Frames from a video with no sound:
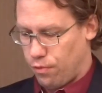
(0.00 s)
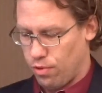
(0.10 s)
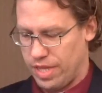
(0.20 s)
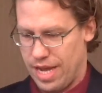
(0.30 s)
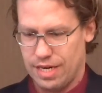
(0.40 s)

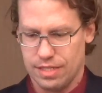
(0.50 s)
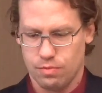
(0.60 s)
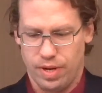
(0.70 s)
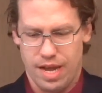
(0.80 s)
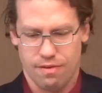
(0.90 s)
for that is
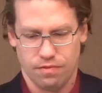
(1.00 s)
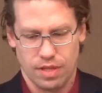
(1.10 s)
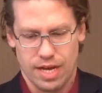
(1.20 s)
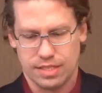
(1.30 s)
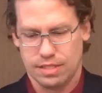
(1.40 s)
we have
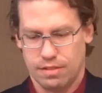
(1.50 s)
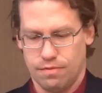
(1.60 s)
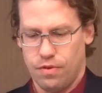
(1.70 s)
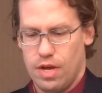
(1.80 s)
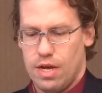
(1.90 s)
lots
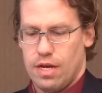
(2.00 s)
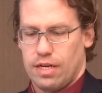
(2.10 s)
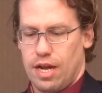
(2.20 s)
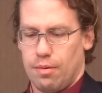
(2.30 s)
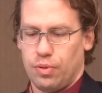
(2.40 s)
of
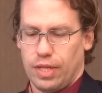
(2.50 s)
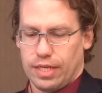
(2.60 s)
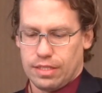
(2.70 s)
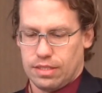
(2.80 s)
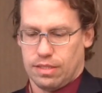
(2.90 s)

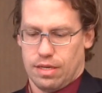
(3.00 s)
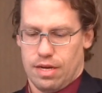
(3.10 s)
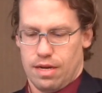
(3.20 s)
complex